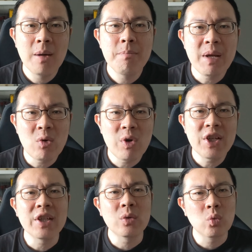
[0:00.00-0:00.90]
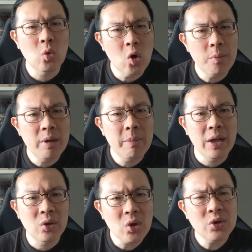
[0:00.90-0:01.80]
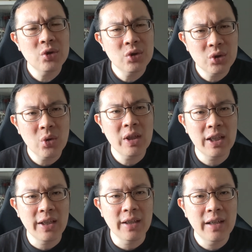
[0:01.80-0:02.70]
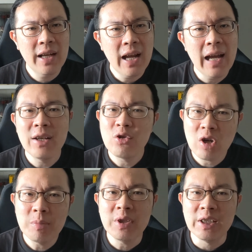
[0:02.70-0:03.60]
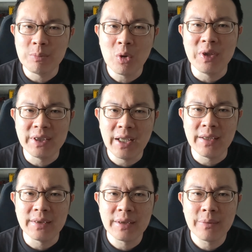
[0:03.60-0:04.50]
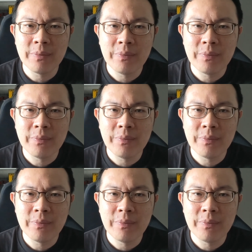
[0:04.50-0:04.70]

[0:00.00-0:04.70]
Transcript: mid-range is warmer but not so clear, and the treble is more recessed.